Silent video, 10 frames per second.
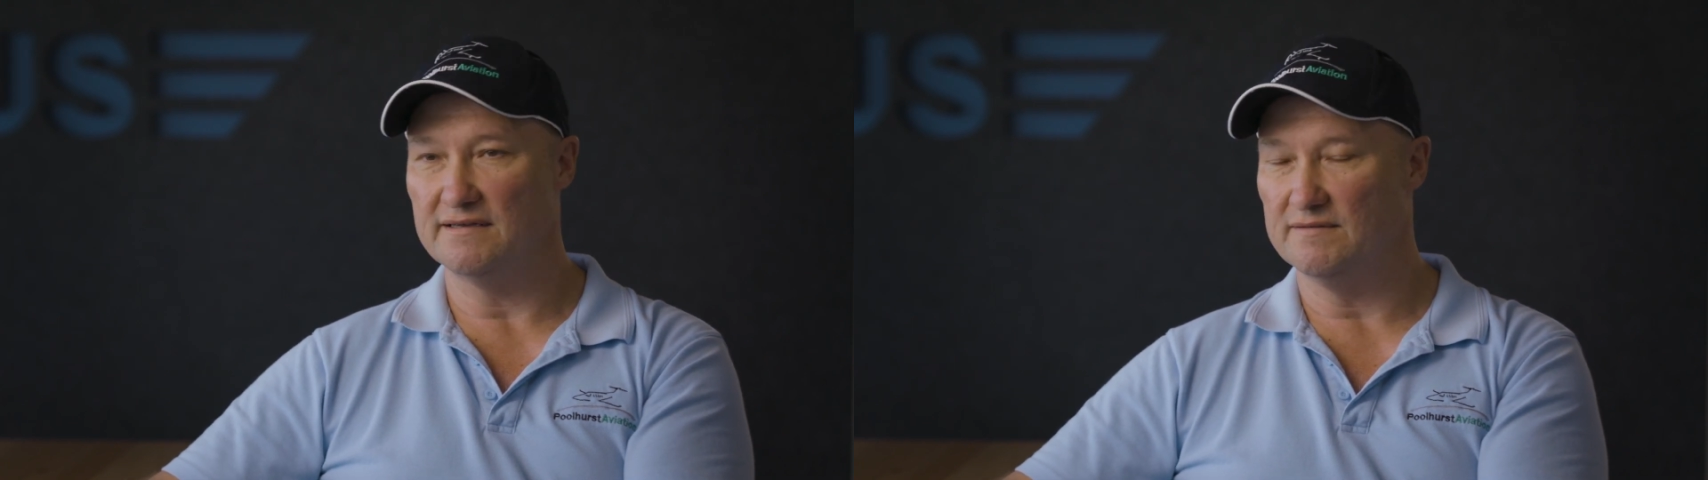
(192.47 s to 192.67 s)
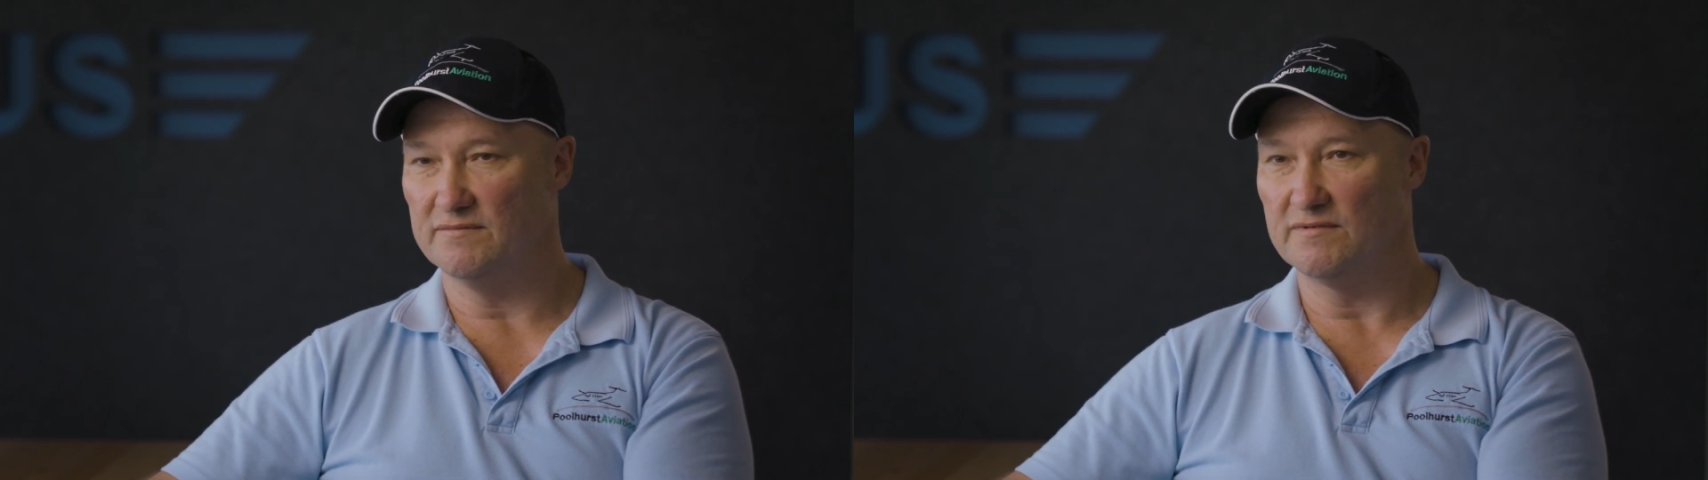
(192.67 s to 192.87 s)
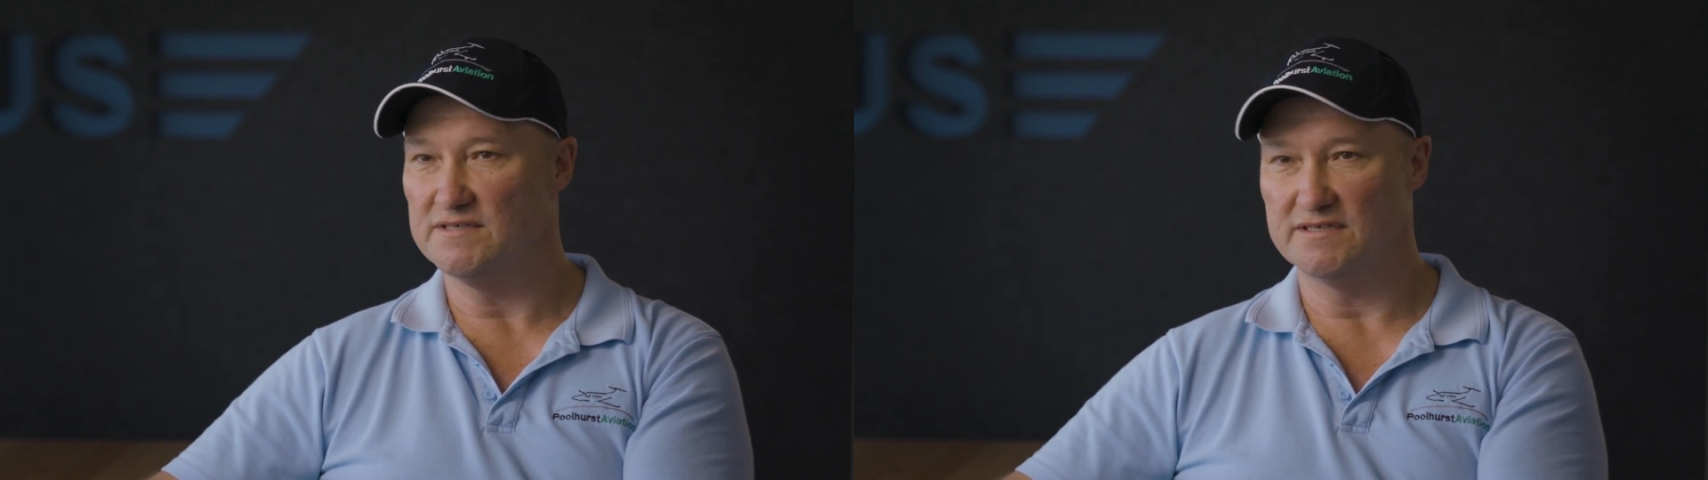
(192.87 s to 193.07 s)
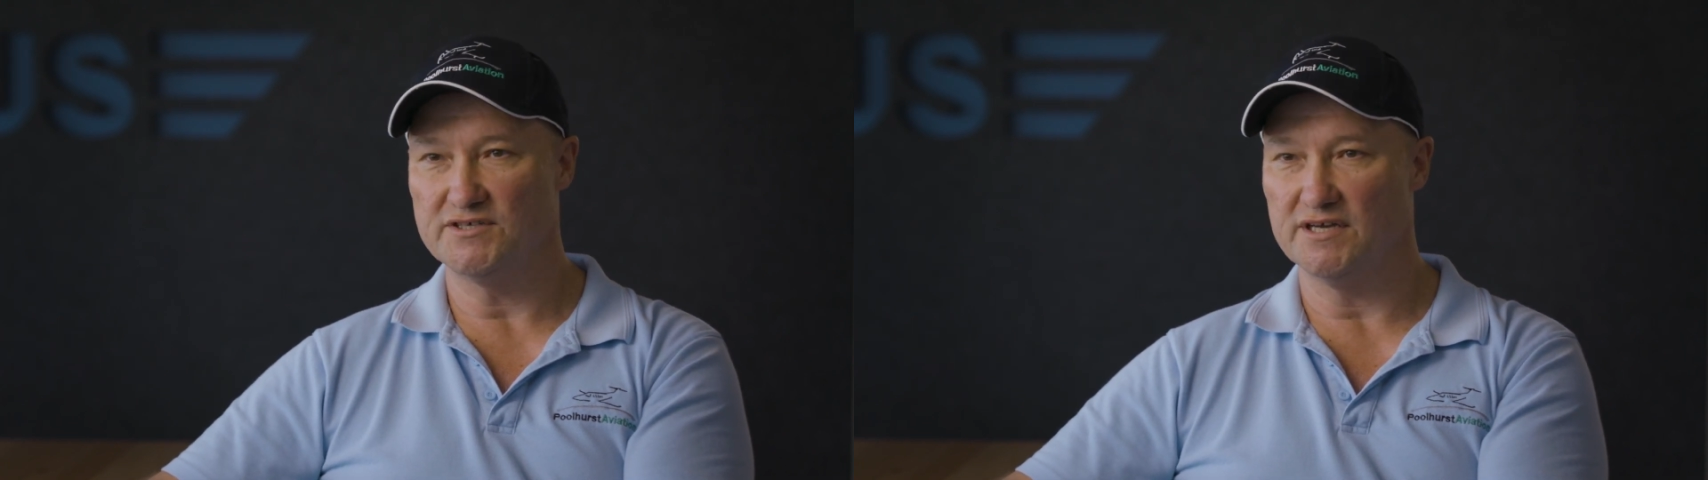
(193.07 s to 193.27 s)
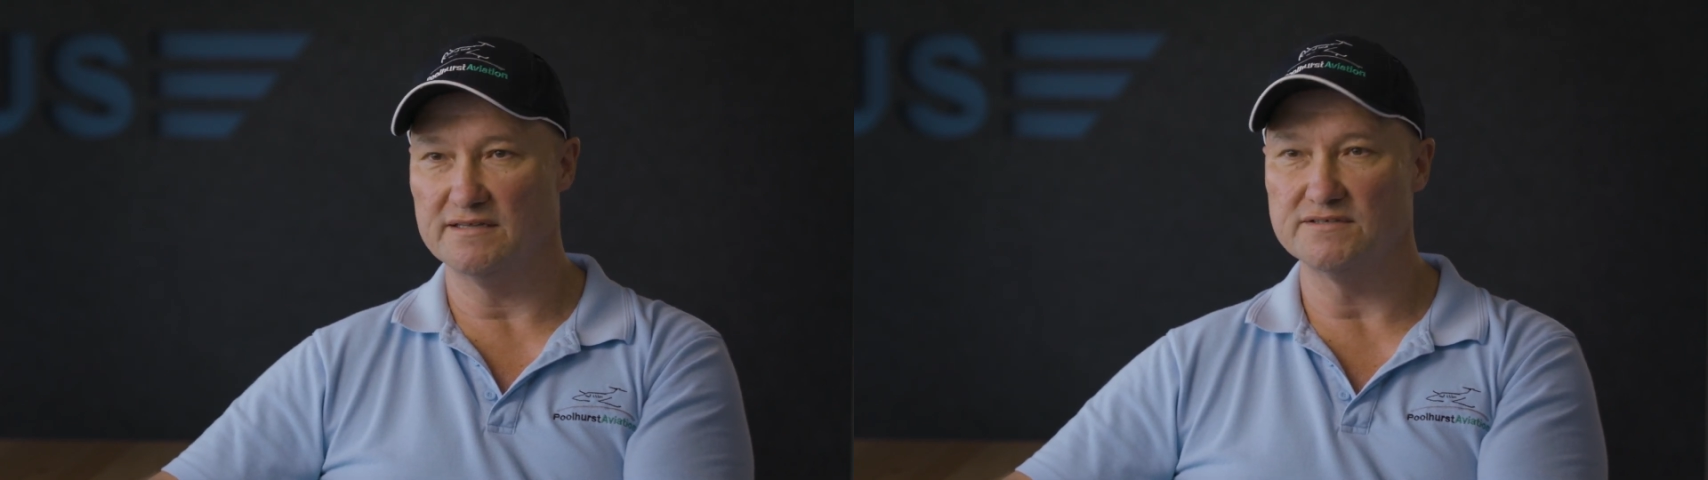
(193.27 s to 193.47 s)
it wasn't a
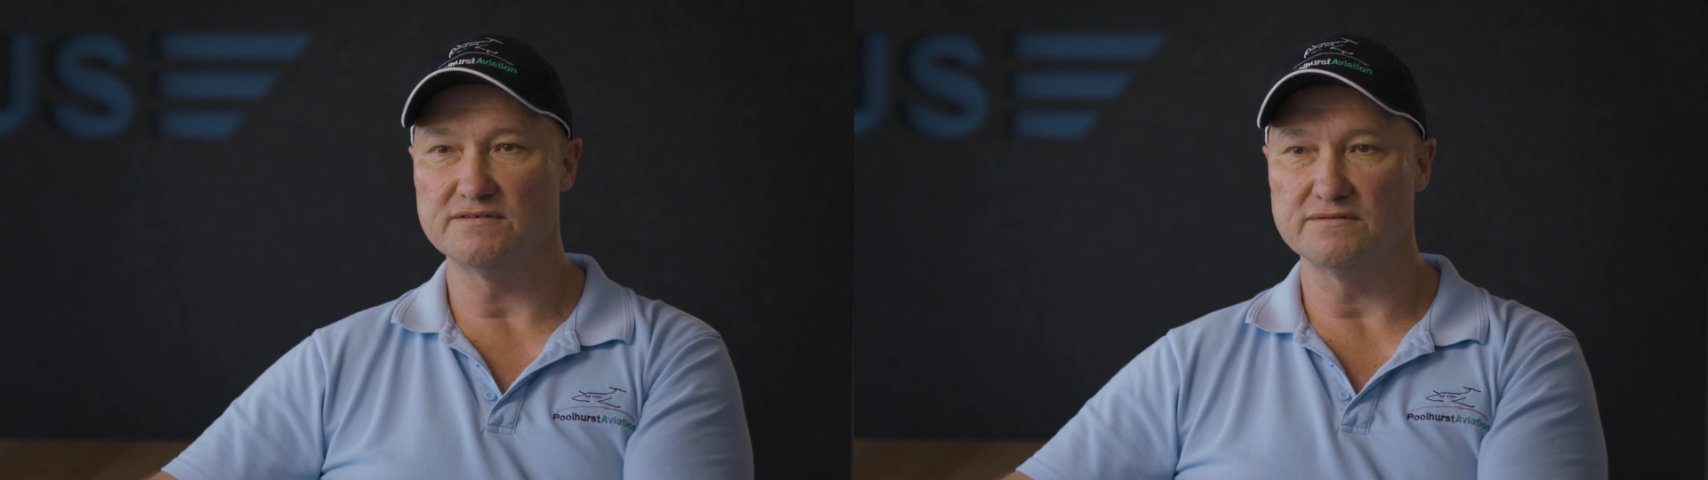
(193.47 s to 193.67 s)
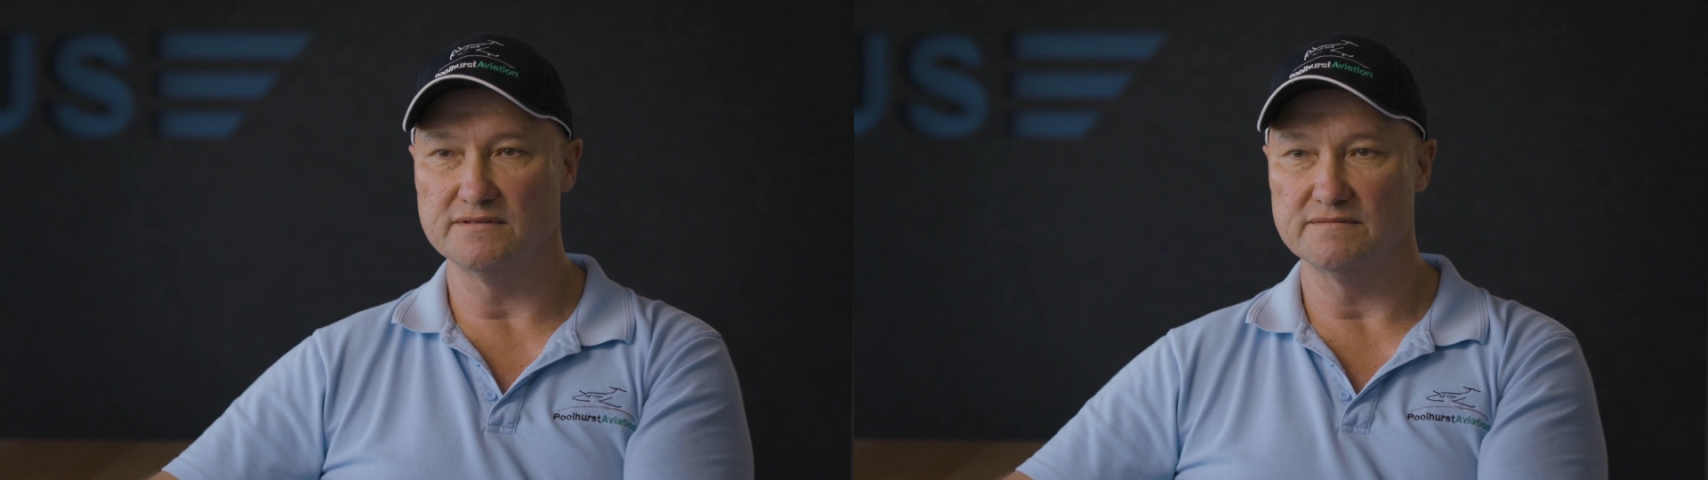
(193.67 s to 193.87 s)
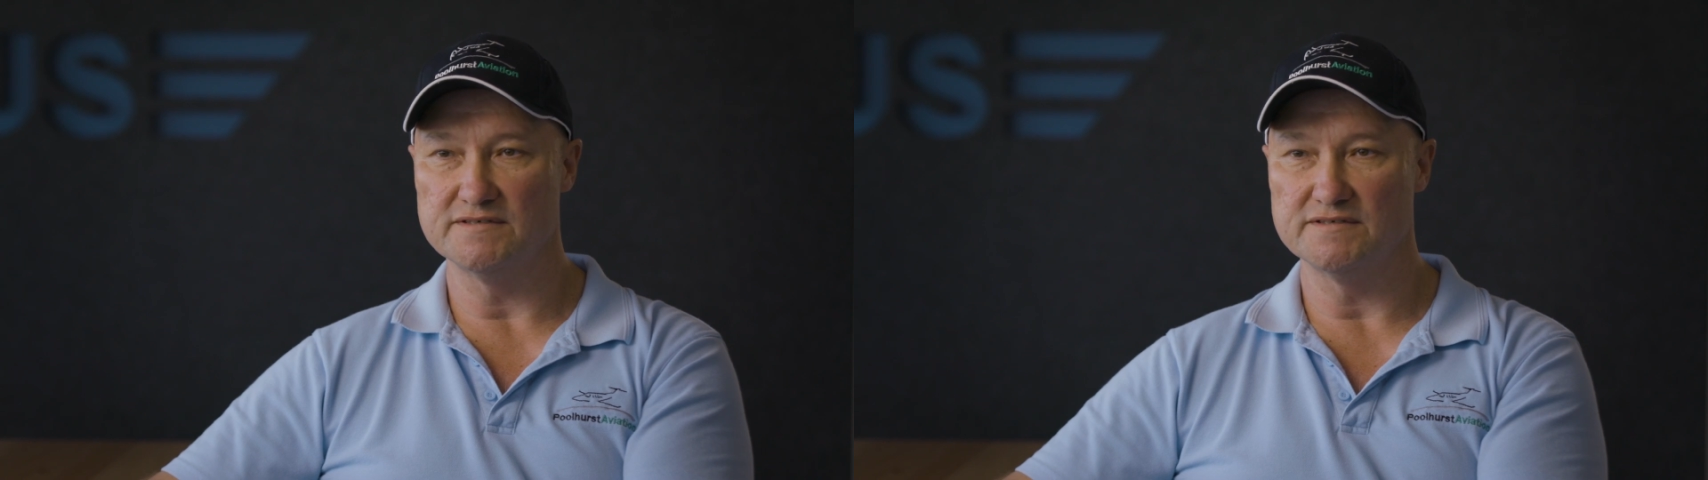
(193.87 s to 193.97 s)
challenge at all.